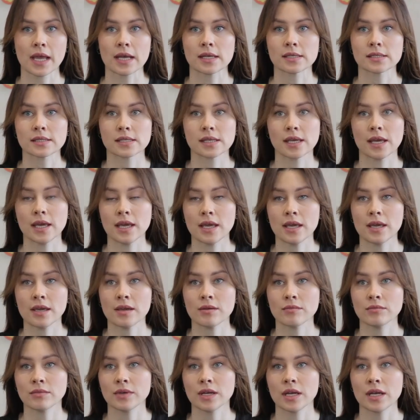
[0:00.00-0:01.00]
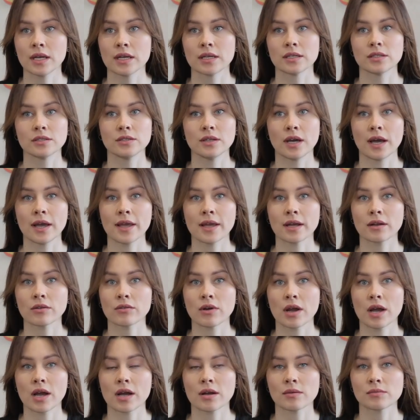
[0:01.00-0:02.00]
Scheme,
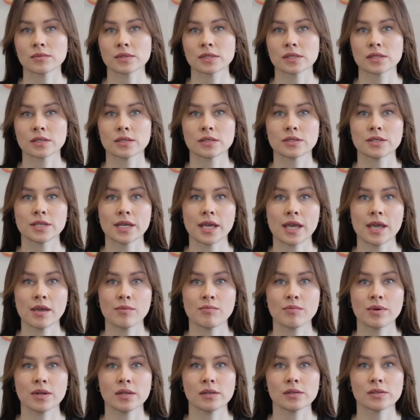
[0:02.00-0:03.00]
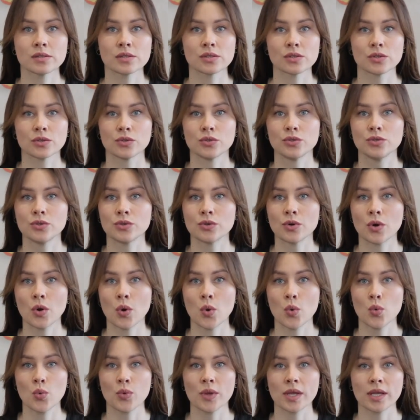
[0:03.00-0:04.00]
diagrams, tables,
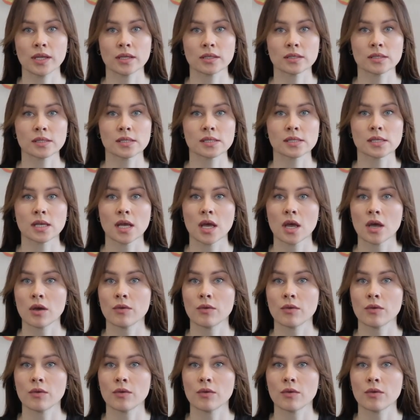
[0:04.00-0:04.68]
drawings,